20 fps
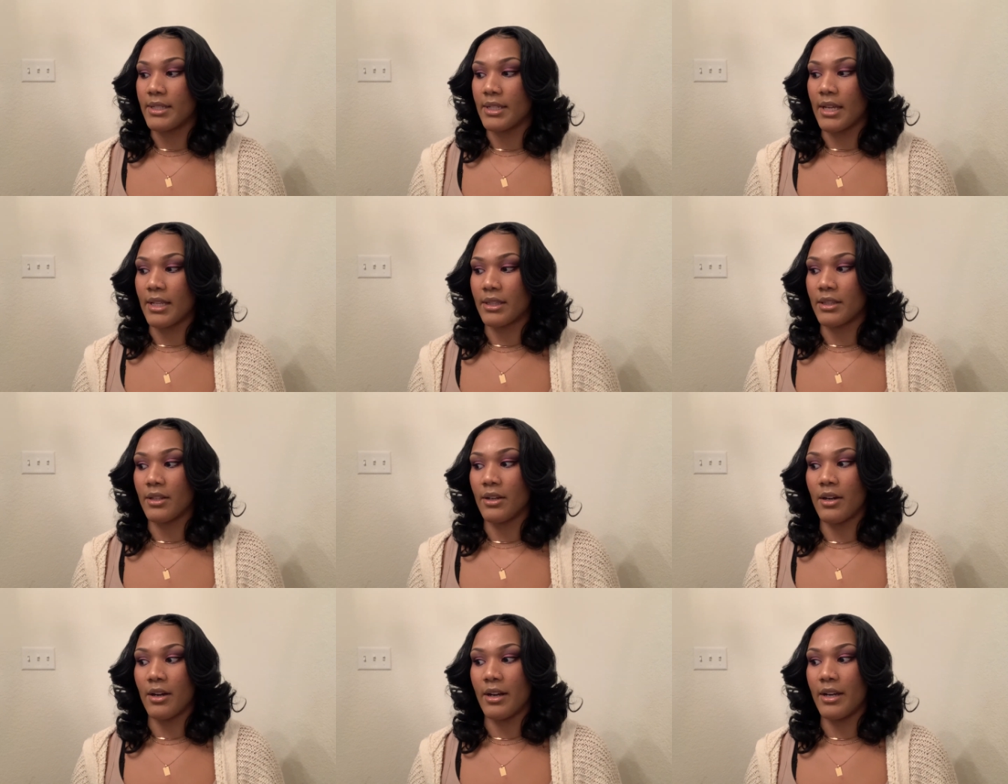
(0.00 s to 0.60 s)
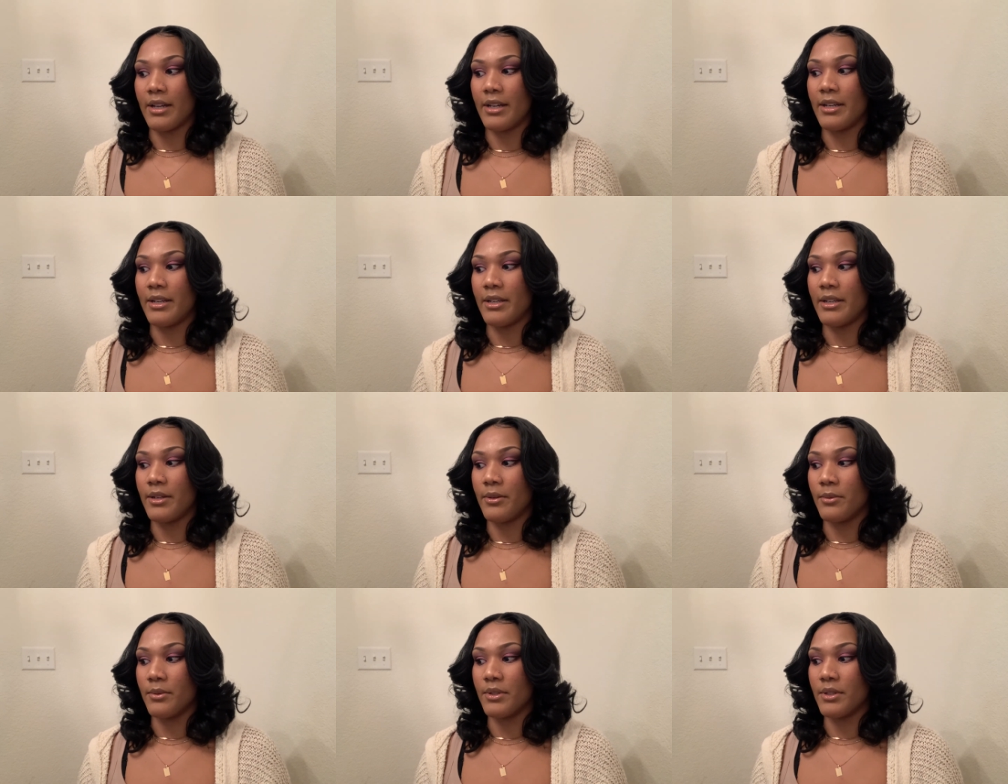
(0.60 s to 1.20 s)
I thought
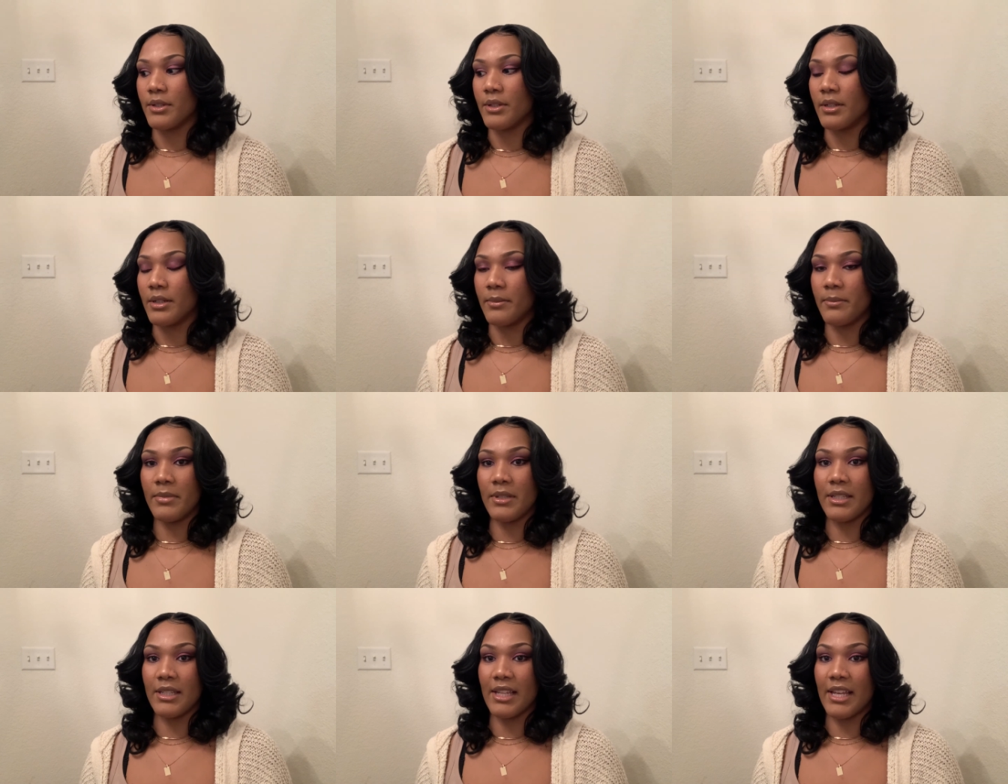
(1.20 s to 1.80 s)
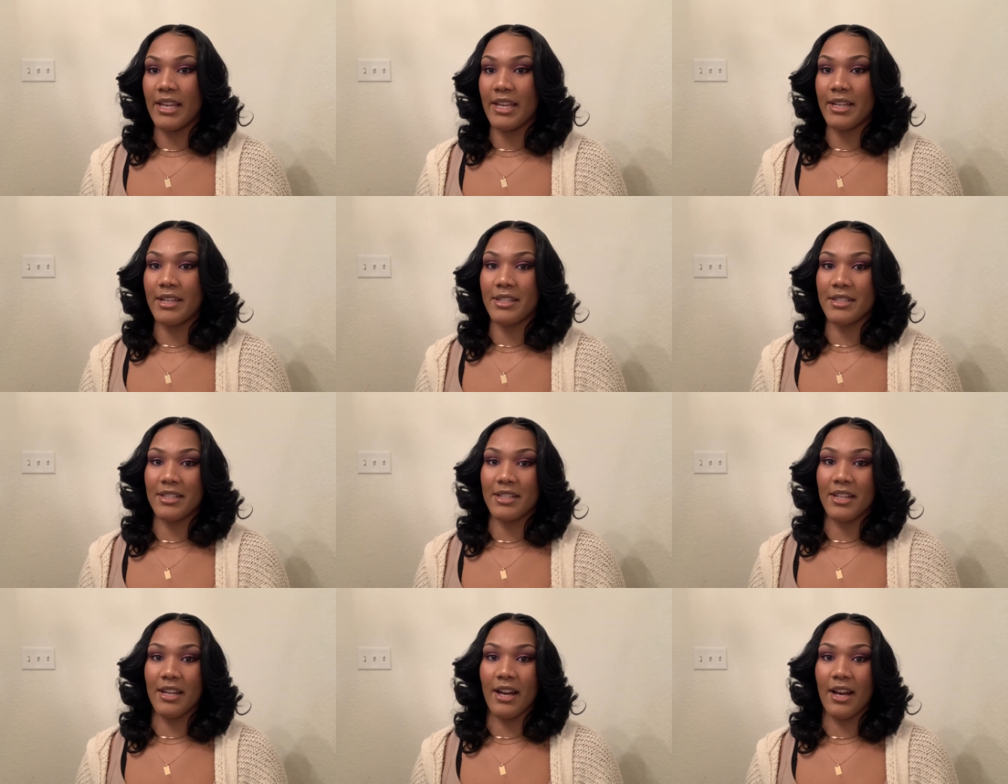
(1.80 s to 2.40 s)
it was gonna be late
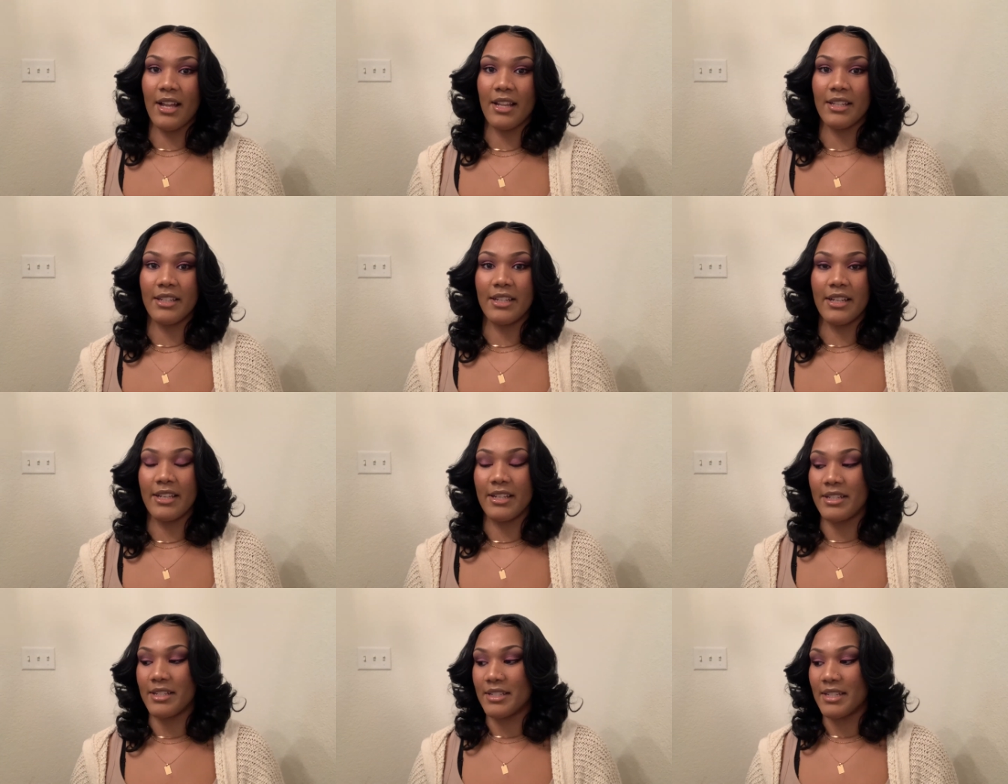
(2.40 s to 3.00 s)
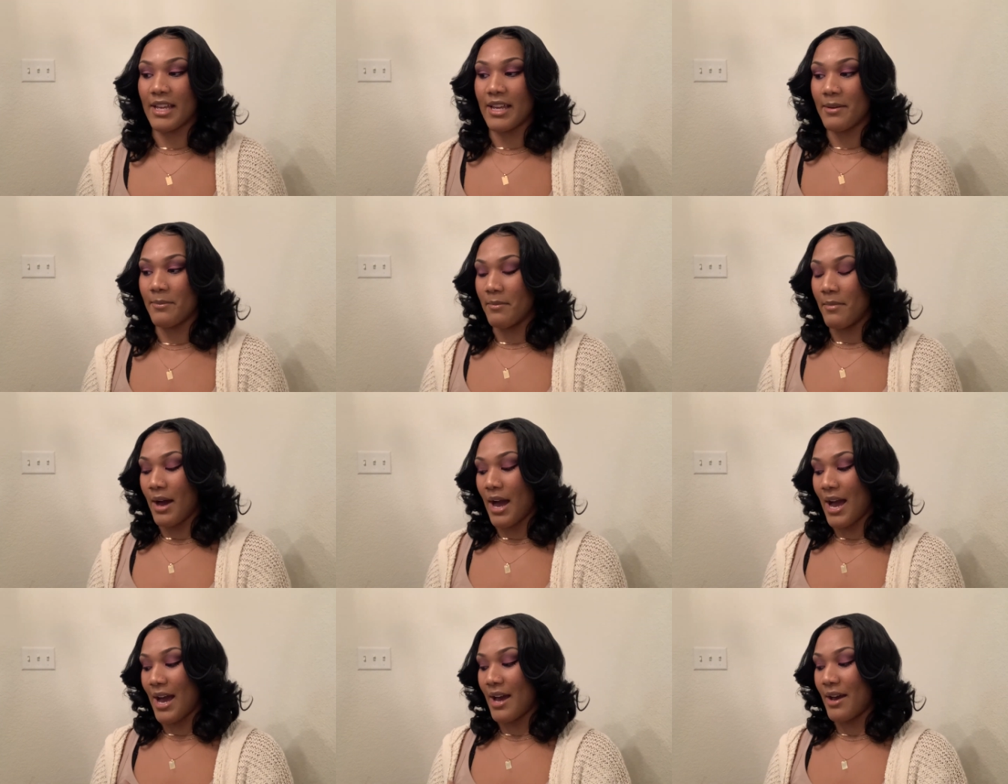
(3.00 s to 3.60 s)
because of the holiday, because
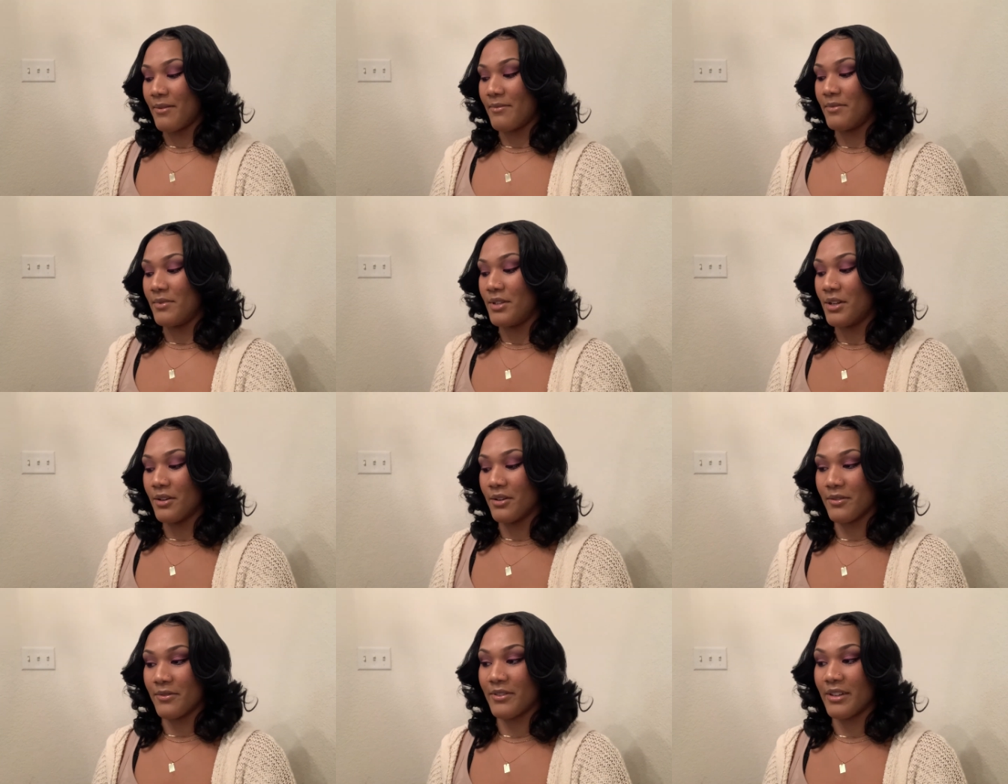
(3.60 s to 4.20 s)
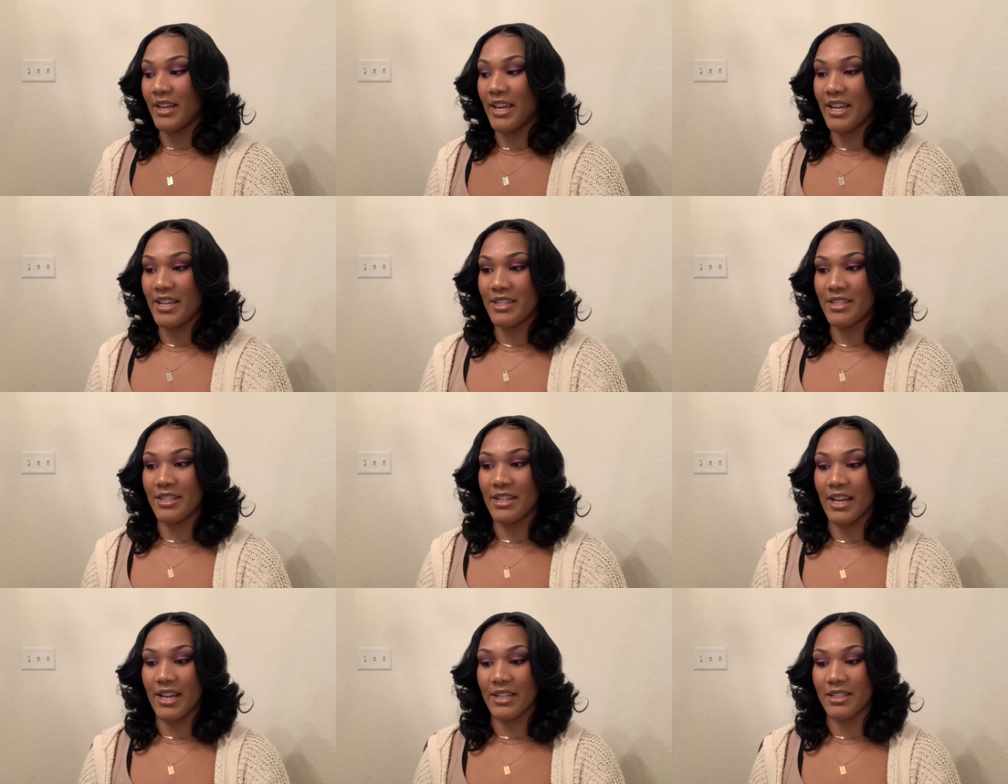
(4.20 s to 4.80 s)
my
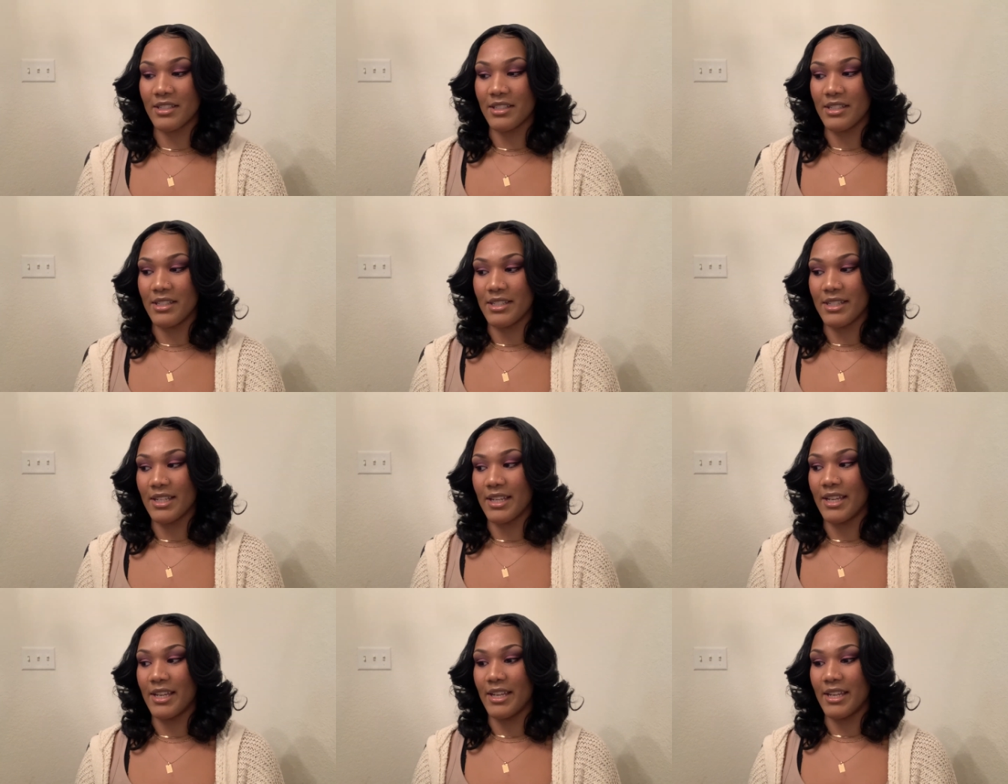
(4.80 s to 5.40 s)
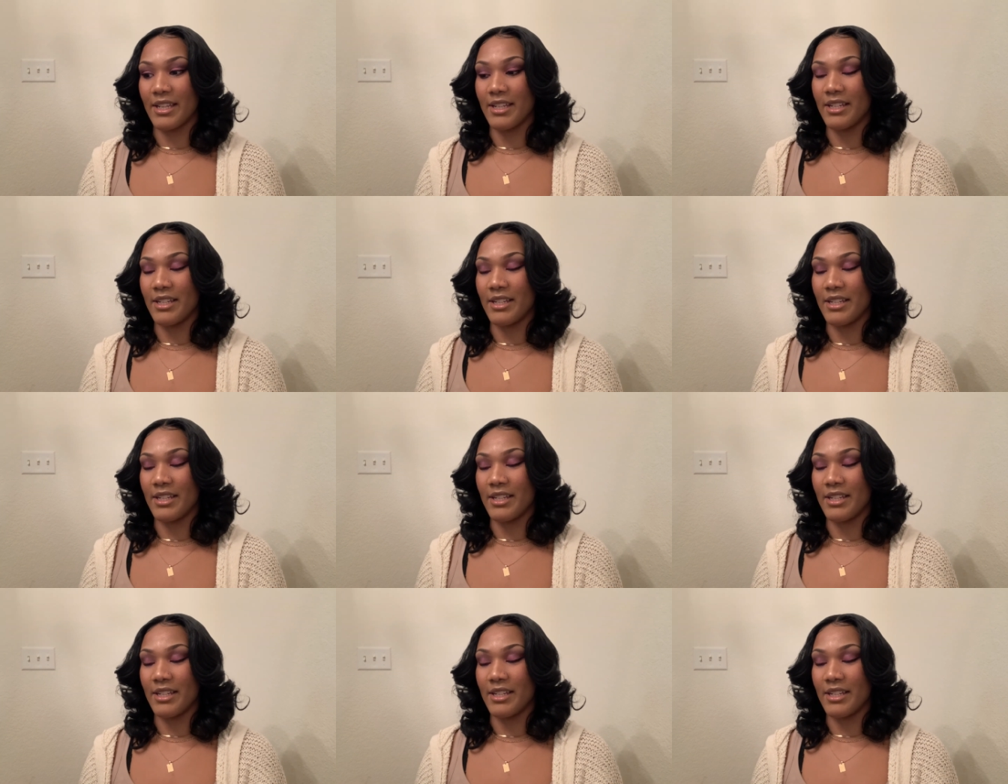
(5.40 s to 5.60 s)
notification actually said